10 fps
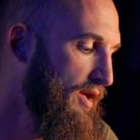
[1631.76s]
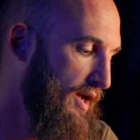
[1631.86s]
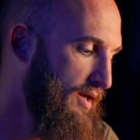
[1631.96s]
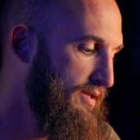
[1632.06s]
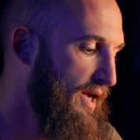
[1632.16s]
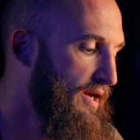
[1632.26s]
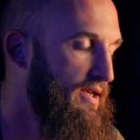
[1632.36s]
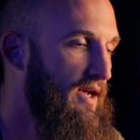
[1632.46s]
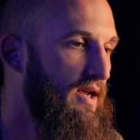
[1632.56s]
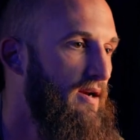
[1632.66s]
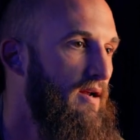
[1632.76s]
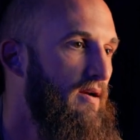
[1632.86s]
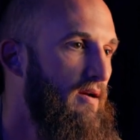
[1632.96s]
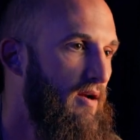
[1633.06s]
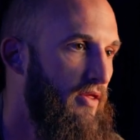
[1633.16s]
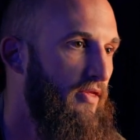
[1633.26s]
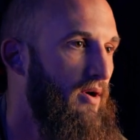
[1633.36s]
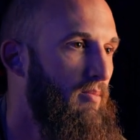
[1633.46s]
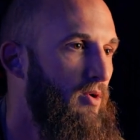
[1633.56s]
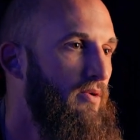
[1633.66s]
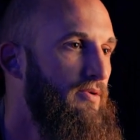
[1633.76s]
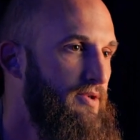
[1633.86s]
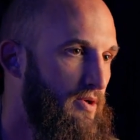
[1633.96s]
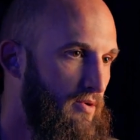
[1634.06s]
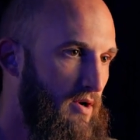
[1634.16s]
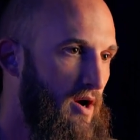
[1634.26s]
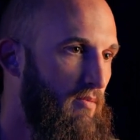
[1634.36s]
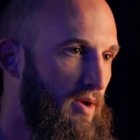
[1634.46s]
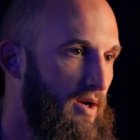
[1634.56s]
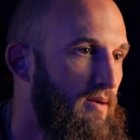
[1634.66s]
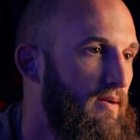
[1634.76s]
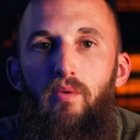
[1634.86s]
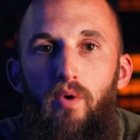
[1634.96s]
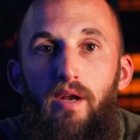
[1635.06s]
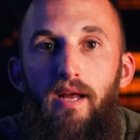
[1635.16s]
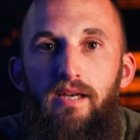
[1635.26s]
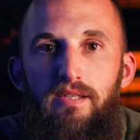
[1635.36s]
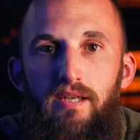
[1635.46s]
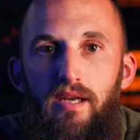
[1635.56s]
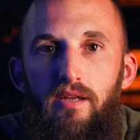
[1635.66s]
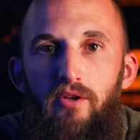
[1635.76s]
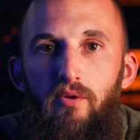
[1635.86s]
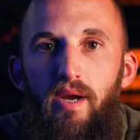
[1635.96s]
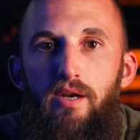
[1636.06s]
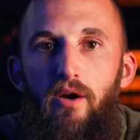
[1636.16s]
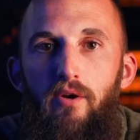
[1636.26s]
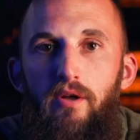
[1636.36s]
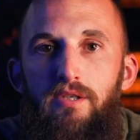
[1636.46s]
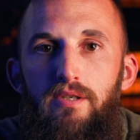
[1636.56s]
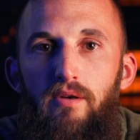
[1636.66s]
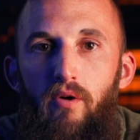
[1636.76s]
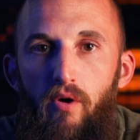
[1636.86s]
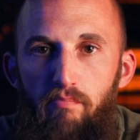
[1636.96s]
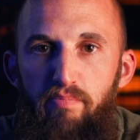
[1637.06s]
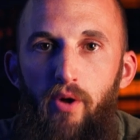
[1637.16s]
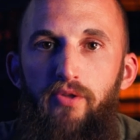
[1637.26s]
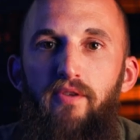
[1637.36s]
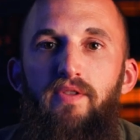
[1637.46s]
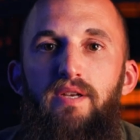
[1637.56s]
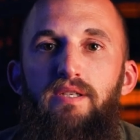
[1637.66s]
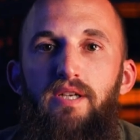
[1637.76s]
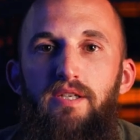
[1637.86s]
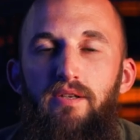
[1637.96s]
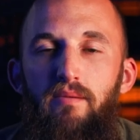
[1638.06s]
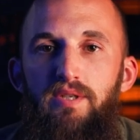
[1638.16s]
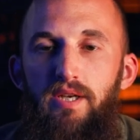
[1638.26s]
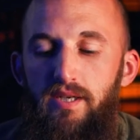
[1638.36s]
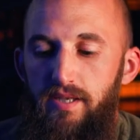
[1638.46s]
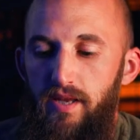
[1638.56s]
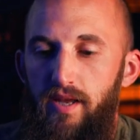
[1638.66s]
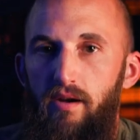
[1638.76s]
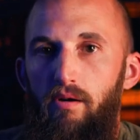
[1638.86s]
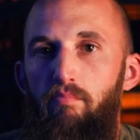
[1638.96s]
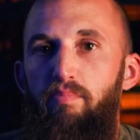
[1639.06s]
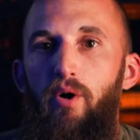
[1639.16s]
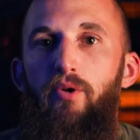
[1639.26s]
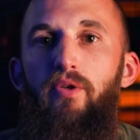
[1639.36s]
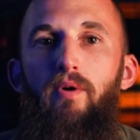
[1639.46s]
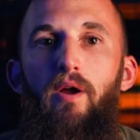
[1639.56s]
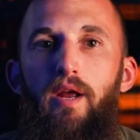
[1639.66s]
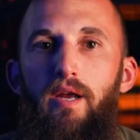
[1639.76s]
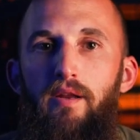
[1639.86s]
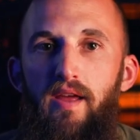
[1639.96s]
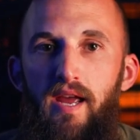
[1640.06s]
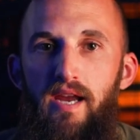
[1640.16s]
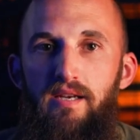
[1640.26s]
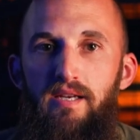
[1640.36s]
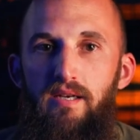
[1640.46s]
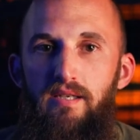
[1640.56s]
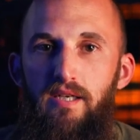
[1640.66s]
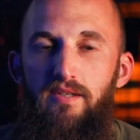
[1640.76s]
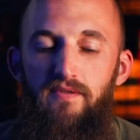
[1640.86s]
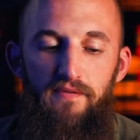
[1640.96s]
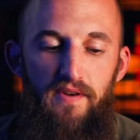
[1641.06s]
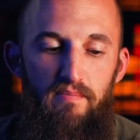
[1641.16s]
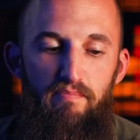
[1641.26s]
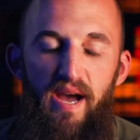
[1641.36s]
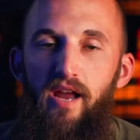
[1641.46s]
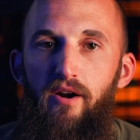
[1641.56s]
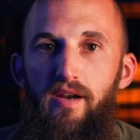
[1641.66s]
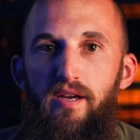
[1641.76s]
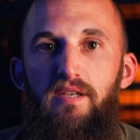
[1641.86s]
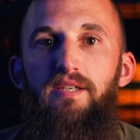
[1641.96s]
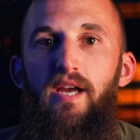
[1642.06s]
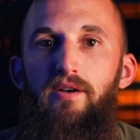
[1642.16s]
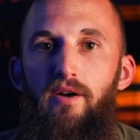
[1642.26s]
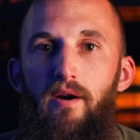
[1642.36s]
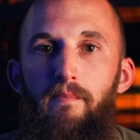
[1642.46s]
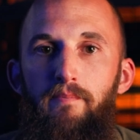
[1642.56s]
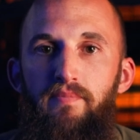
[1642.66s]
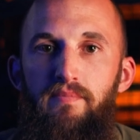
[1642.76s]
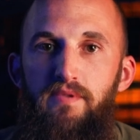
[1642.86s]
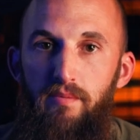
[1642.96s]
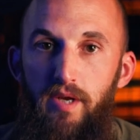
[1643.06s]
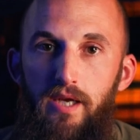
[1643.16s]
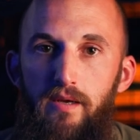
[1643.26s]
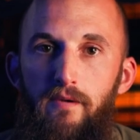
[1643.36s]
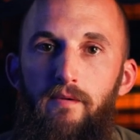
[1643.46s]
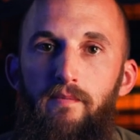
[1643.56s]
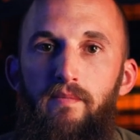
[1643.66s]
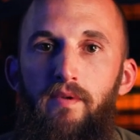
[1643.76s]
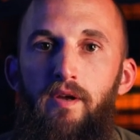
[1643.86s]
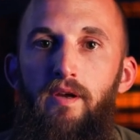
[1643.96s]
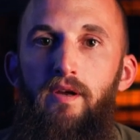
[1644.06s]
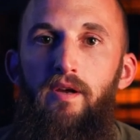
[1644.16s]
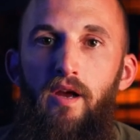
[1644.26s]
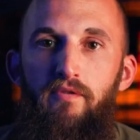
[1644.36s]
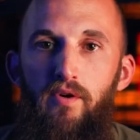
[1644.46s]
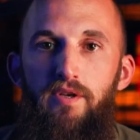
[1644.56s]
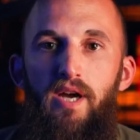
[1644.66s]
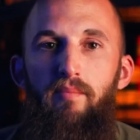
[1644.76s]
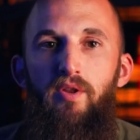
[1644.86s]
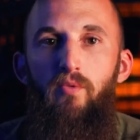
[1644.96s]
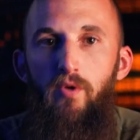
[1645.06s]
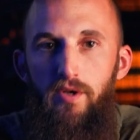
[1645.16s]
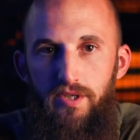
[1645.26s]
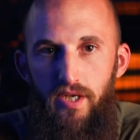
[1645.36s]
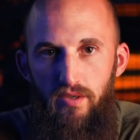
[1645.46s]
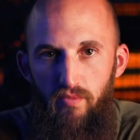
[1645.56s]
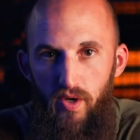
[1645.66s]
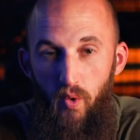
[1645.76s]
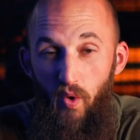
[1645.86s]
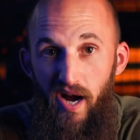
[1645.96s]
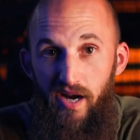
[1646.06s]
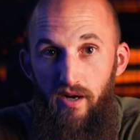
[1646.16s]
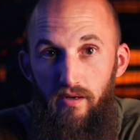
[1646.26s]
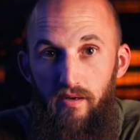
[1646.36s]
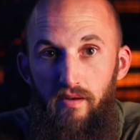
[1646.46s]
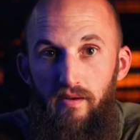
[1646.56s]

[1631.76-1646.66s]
and dedicate a thermal to your helmet. One last thing that you may notice on both of these systems is that they are both running the 18650 battery extender. To me, if your time in the woods doesn't require